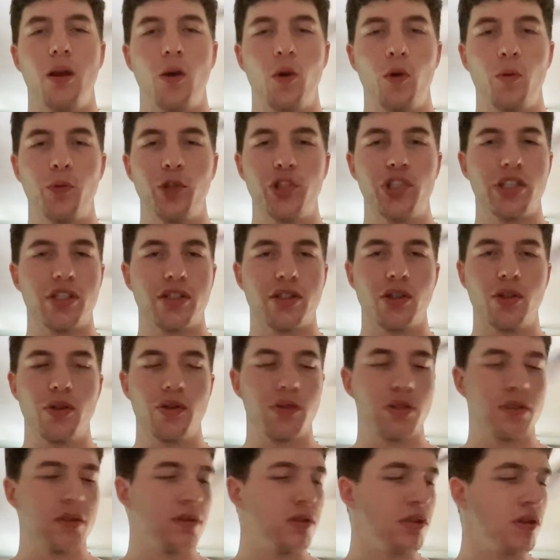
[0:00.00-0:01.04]
But just
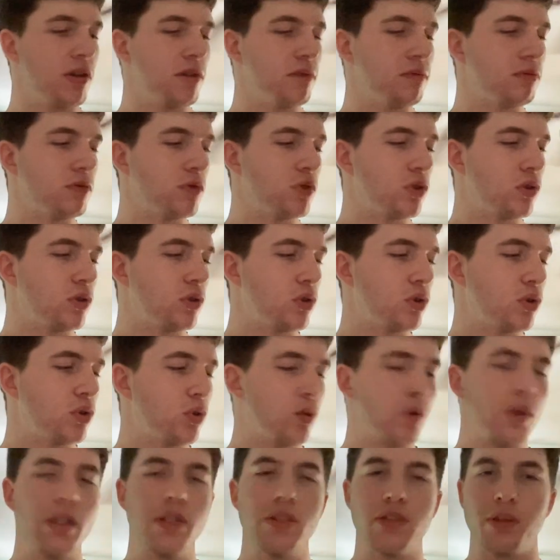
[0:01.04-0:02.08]
those
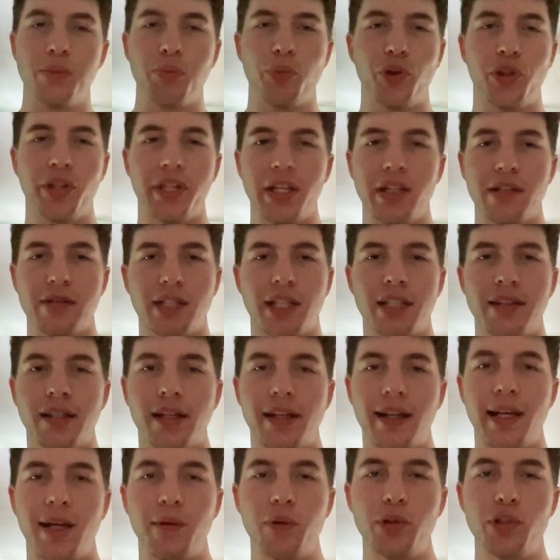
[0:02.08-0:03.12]
three simple things I thought
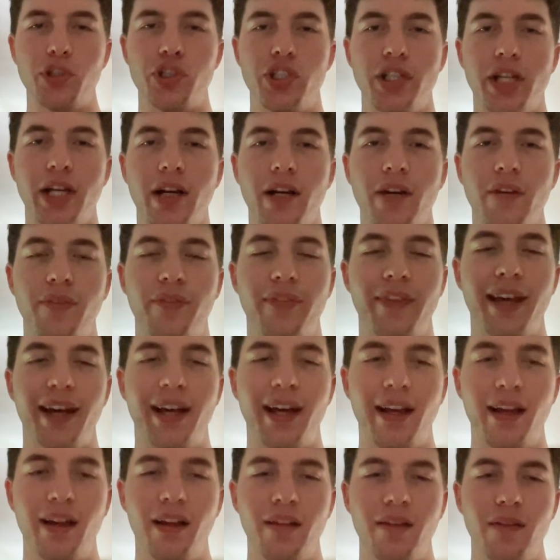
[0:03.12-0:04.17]
I would share
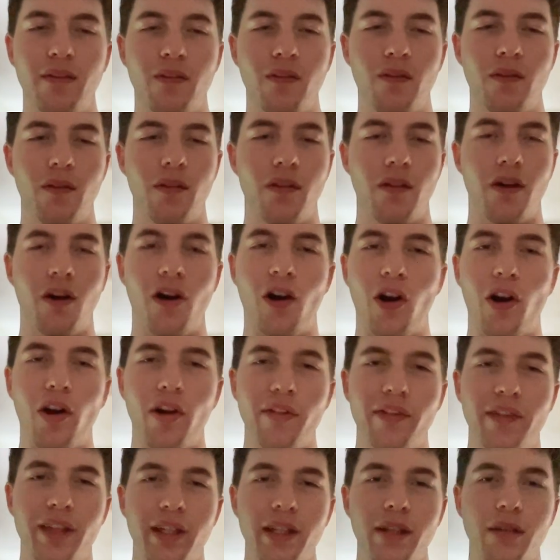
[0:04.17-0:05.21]
that are
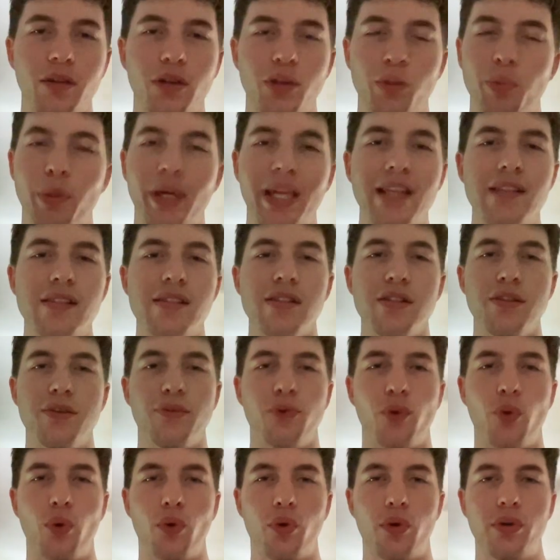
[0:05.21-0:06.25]
the basis
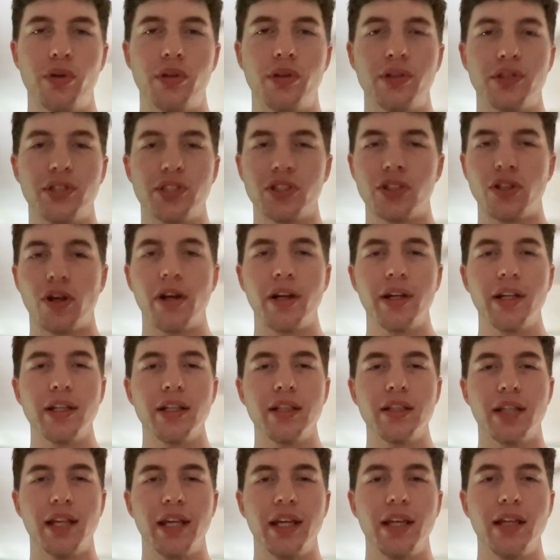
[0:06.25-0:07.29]
for starting a
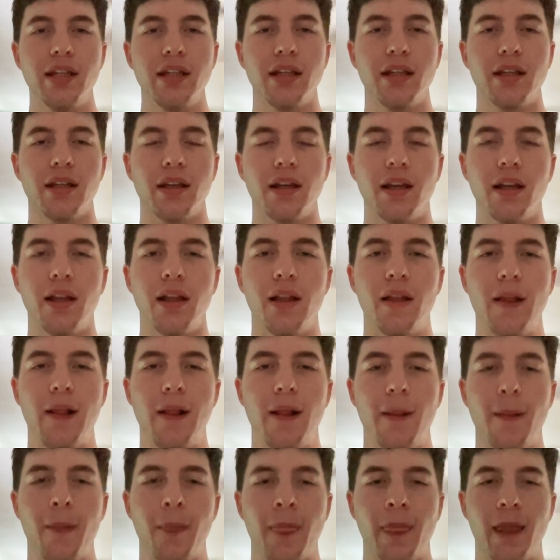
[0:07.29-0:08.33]
tank.
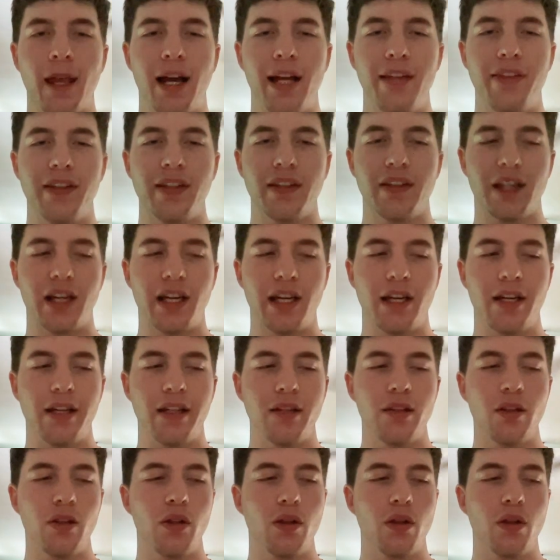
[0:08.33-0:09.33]
I think that